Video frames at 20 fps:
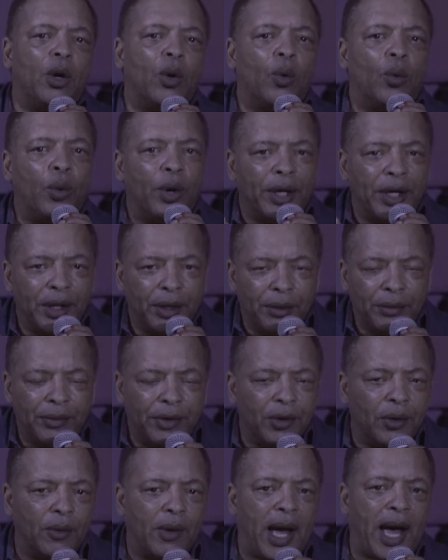What do you
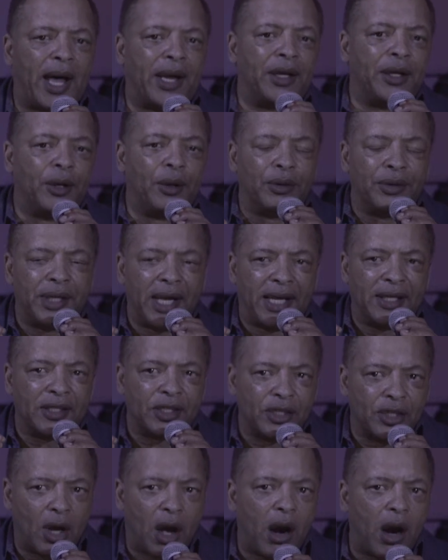do? How do your day
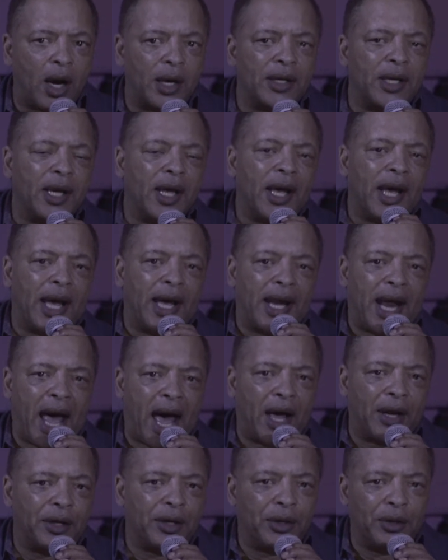start and
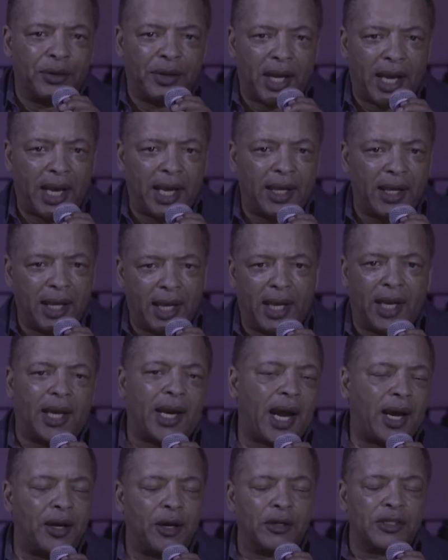how do your day end?
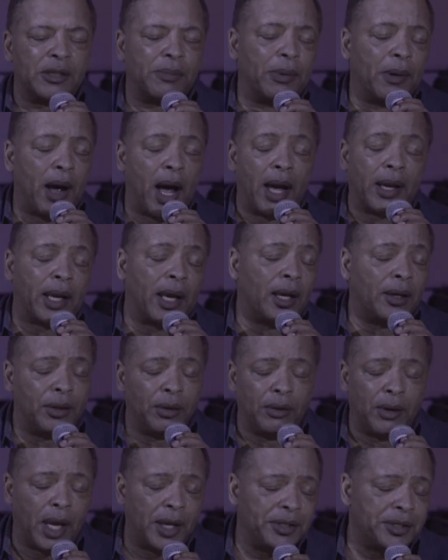I hear some people, I can't do
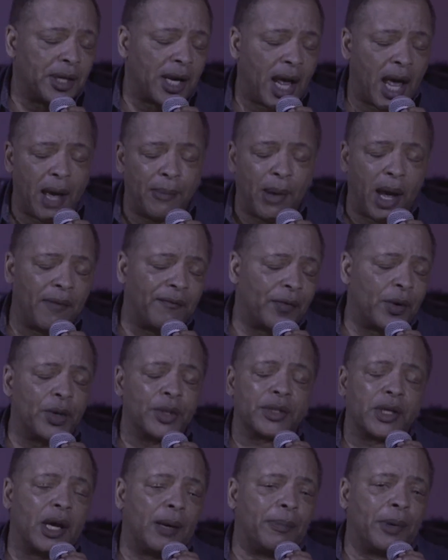nothing until I have my
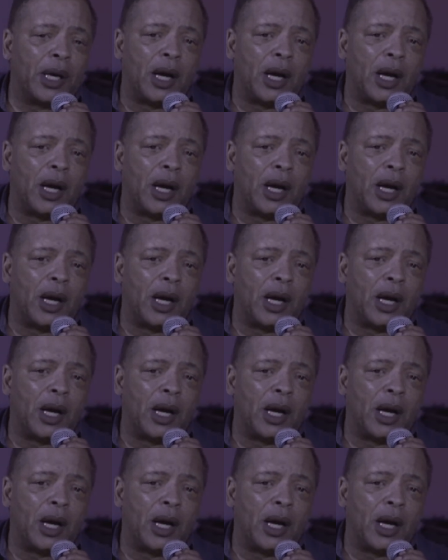first cup of